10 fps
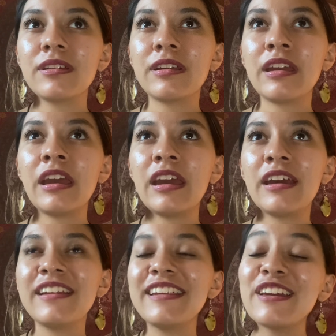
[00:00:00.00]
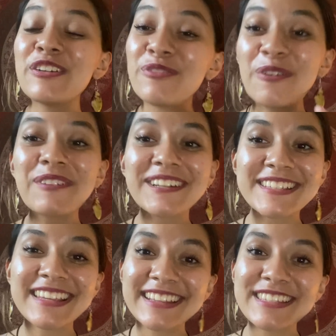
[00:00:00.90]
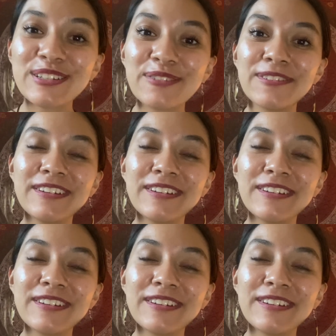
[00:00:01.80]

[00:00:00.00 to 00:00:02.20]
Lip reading: can evoke a sense of